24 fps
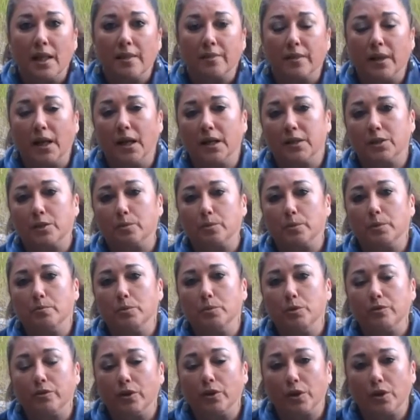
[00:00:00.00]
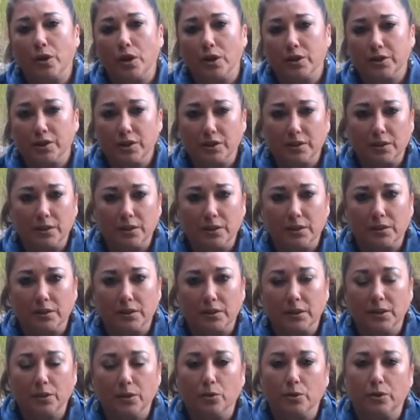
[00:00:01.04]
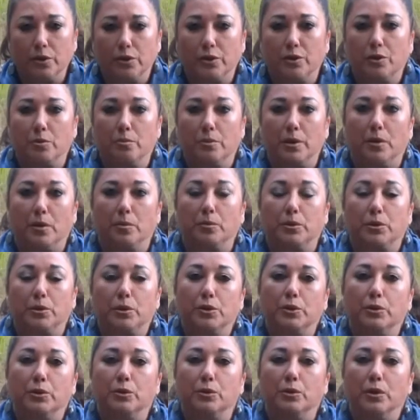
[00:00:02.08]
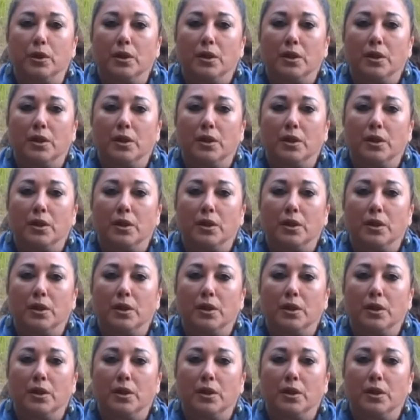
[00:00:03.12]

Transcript: They had to remove our consciousness in order to be able to